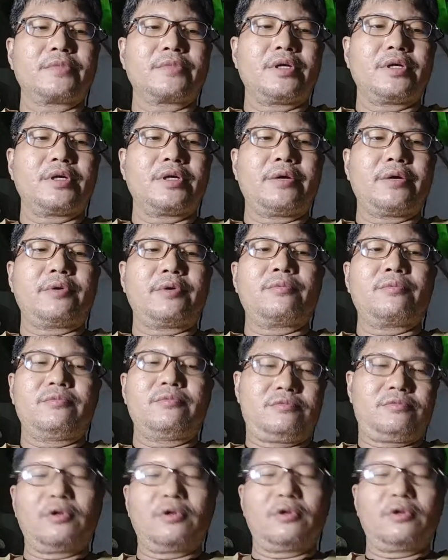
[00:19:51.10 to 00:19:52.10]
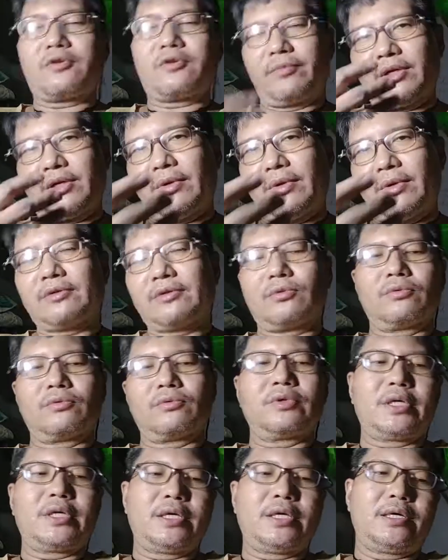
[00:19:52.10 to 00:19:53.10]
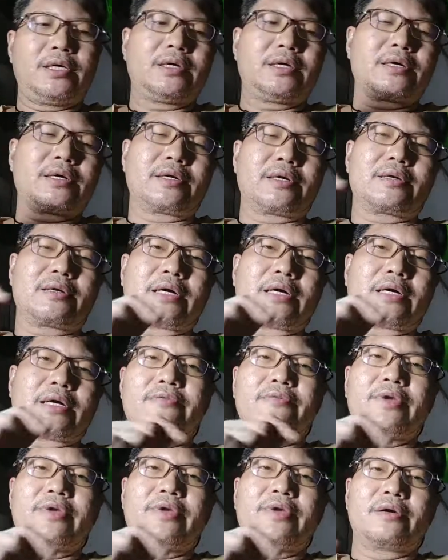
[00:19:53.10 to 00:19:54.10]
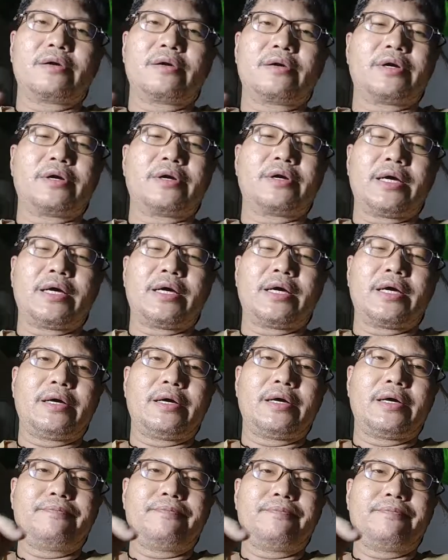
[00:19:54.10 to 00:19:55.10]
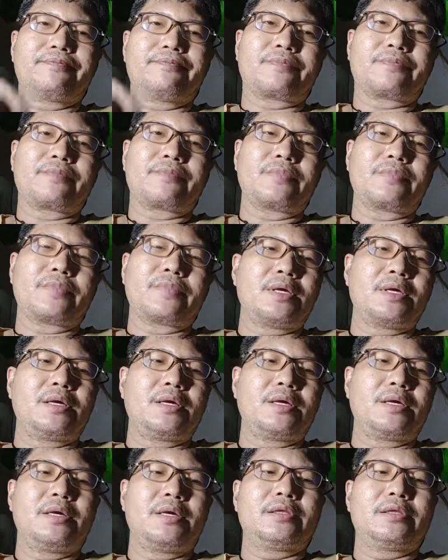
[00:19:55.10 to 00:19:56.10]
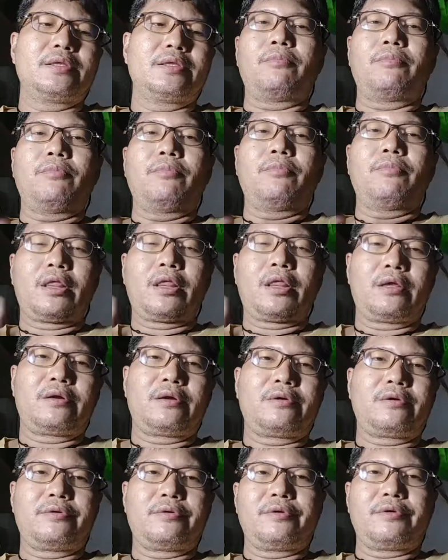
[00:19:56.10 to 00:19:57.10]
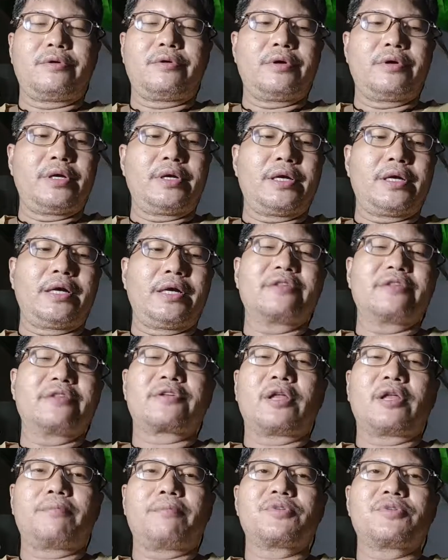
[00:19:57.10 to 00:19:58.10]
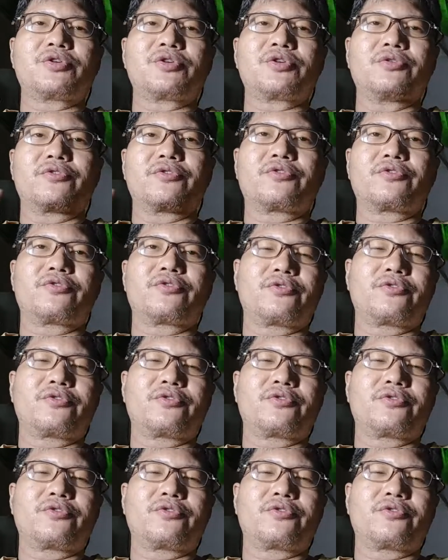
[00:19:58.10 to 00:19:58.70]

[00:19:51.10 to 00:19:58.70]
He would also be the one to do the carving or the labor or the inscriptions